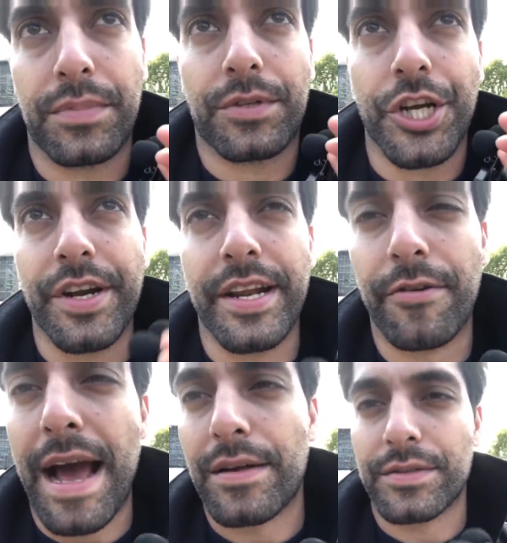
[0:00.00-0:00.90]
tune in
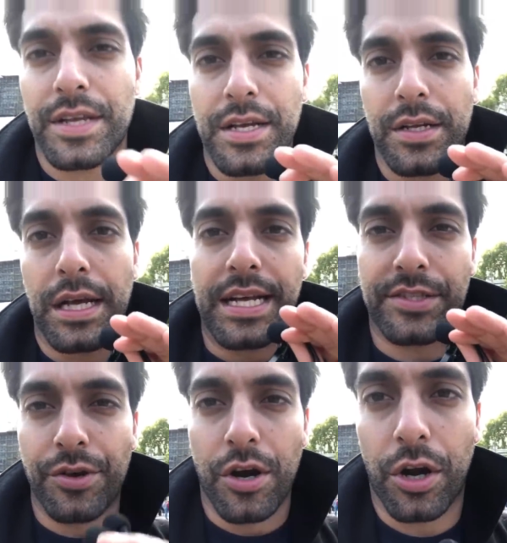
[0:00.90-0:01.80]
around
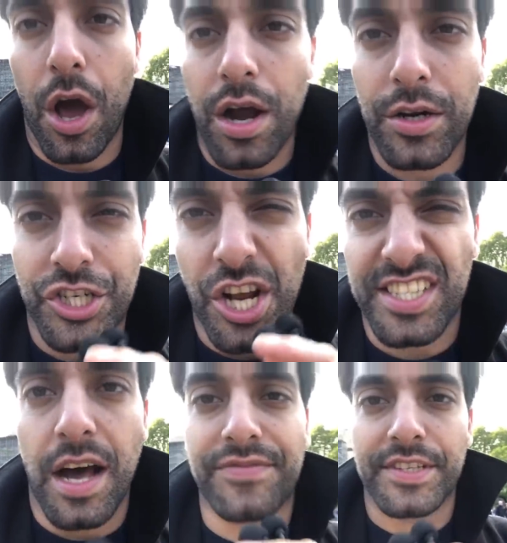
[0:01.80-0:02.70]
2 o'clock or
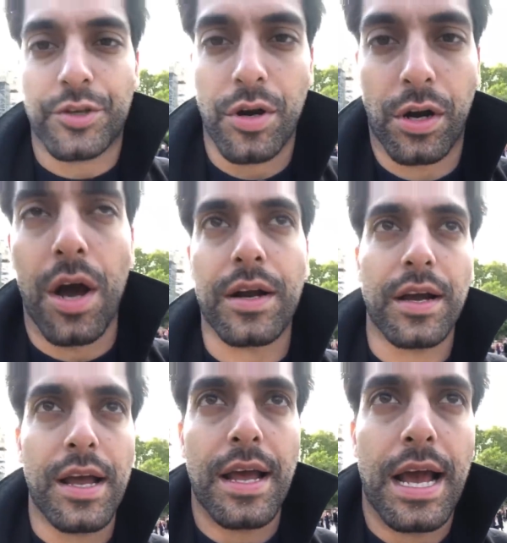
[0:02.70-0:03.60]
just after 2 o'clock.
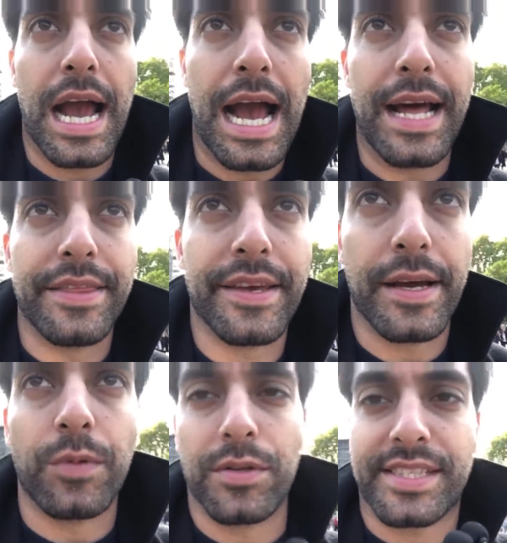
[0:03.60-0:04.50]
And
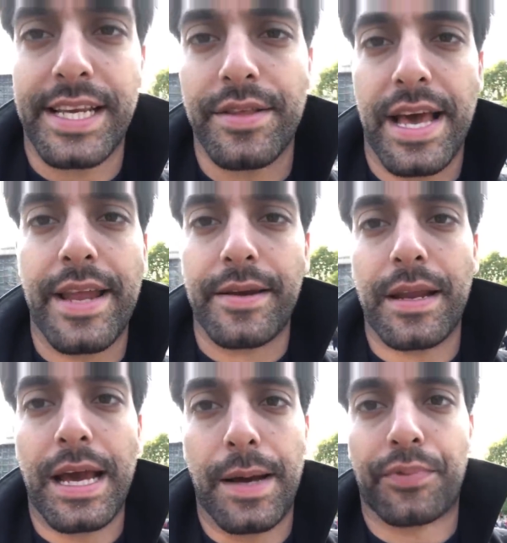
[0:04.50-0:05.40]
we'll see then
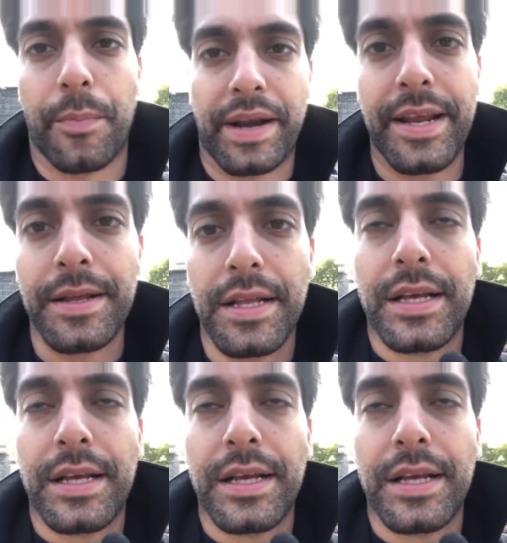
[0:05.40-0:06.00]
properly.